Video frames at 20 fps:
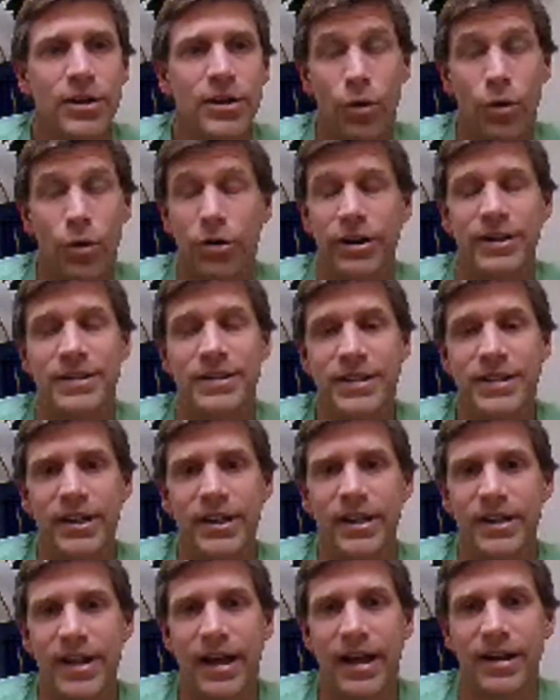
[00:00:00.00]
oriented
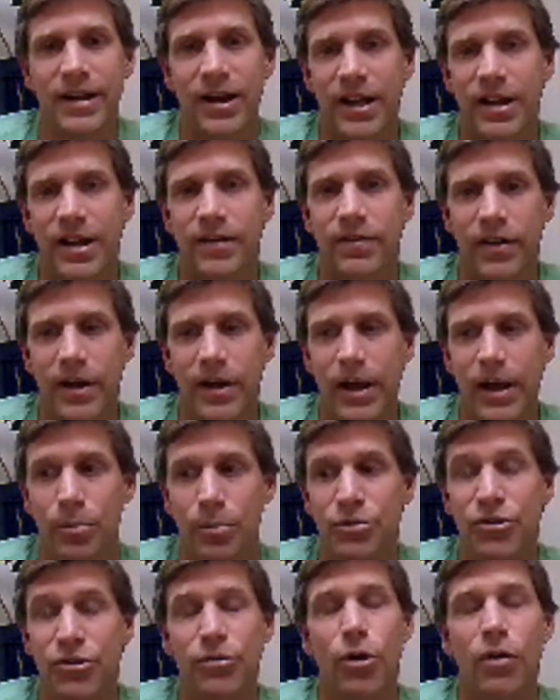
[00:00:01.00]
and that kind of uh,
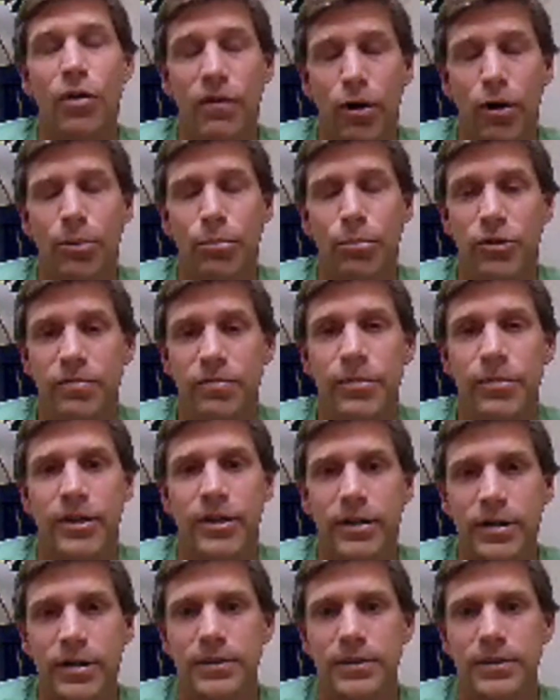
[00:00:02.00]
helps the overall movement.